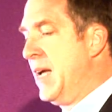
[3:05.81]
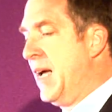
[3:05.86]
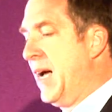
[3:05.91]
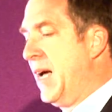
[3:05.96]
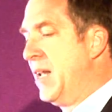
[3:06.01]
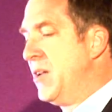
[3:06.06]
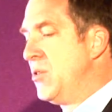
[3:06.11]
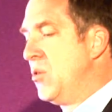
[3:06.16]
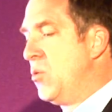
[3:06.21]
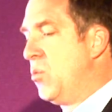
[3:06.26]

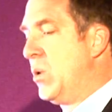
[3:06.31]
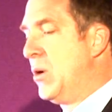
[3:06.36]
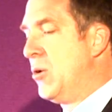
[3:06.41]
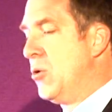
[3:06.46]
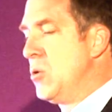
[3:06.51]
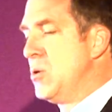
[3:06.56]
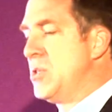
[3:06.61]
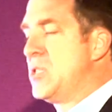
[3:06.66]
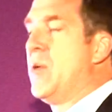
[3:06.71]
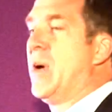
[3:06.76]
And we're
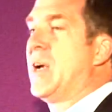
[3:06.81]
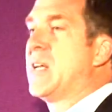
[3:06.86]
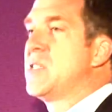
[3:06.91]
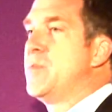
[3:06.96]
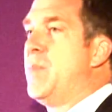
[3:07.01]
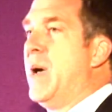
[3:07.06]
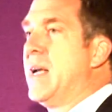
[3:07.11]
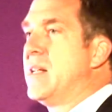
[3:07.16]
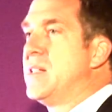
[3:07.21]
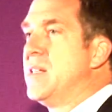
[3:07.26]
also
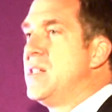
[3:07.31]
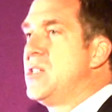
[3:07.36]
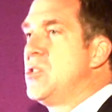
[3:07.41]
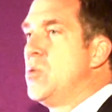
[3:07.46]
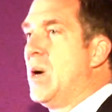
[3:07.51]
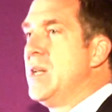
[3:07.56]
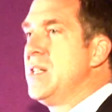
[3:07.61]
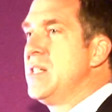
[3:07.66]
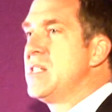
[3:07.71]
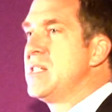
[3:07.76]
expected
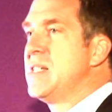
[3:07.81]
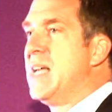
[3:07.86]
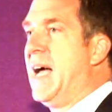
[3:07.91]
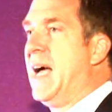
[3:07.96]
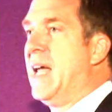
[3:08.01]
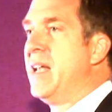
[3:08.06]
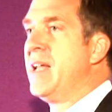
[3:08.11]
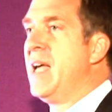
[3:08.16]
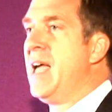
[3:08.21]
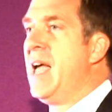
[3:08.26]
to
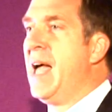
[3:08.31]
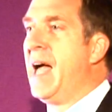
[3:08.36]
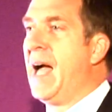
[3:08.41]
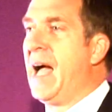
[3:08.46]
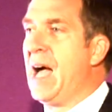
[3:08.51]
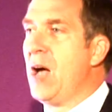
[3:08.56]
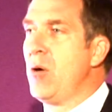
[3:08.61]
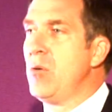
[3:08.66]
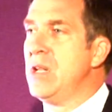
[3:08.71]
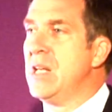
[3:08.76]
understand
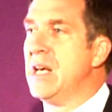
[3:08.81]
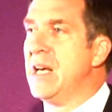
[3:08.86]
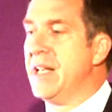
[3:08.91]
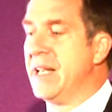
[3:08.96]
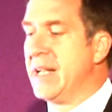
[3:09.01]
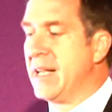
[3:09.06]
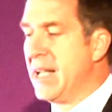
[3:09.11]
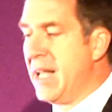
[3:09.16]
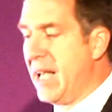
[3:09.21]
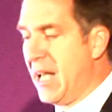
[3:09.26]
how
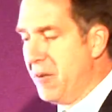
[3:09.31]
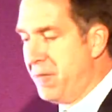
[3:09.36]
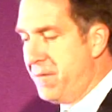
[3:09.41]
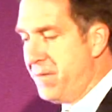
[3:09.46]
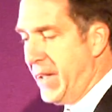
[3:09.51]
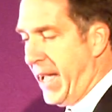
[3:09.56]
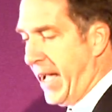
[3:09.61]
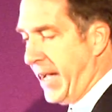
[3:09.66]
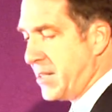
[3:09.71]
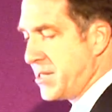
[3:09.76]
learning
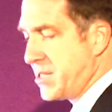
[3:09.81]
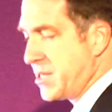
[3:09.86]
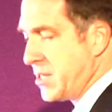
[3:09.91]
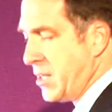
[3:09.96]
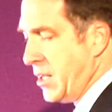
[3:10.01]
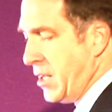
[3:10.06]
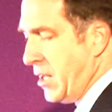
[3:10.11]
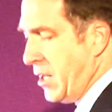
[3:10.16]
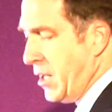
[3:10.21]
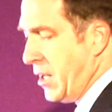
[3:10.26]
affects
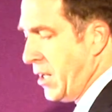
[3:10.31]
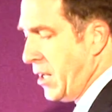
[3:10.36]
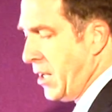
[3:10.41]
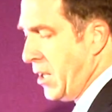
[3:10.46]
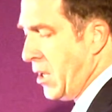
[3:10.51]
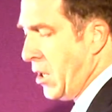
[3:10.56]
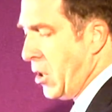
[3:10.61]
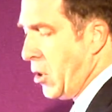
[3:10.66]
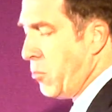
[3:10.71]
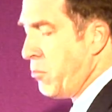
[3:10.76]

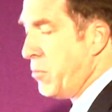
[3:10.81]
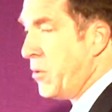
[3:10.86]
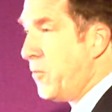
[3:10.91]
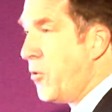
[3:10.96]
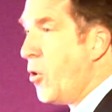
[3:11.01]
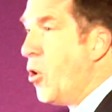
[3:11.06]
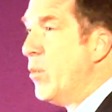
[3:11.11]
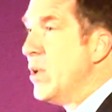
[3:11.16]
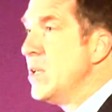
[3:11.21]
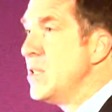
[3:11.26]

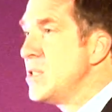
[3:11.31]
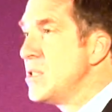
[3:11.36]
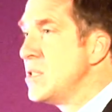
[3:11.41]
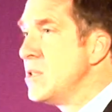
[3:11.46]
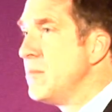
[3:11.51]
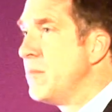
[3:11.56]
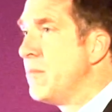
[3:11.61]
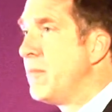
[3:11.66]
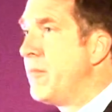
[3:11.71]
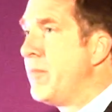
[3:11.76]
performance
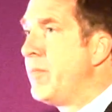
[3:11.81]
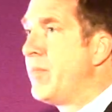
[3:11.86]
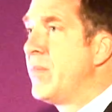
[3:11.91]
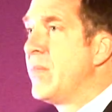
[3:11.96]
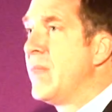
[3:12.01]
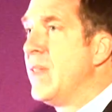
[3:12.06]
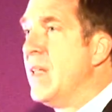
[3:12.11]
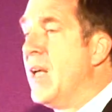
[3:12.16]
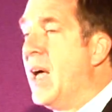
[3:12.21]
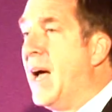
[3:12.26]

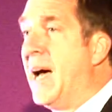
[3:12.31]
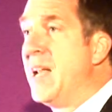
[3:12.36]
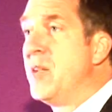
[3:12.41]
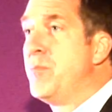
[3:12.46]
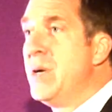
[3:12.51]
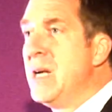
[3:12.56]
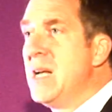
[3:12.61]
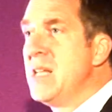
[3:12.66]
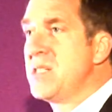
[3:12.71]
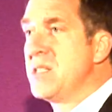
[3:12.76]
at a
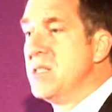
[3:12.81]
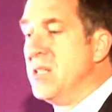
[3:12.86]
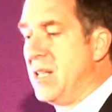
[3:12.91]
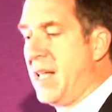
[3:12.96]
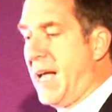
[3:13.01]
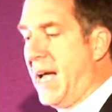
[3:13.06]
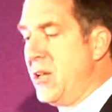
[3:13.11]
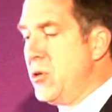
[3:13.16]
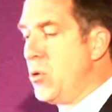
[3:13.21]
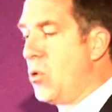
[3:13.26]
personal
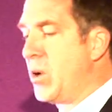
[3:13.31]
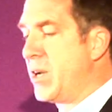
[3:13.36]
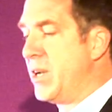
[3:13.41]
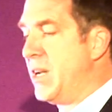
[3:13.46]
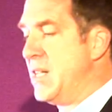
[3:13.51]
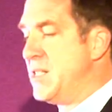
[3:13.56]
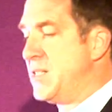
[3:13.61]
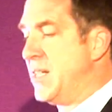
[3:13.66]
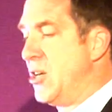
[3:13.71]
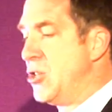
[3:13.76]
and
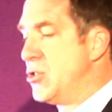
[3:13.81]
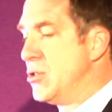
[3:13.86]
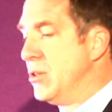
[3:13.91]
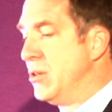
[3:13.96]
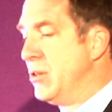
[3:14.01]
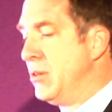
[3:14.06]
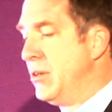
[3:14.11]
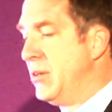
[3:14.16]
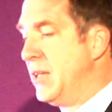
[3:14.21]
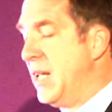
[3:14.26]

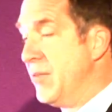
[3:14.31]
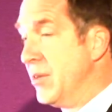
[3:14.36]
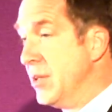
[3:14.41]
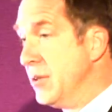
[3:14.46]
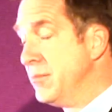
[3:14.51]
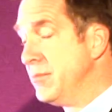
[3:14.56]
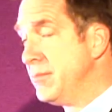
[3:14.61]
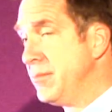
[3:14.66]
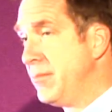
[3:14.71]
organisational level.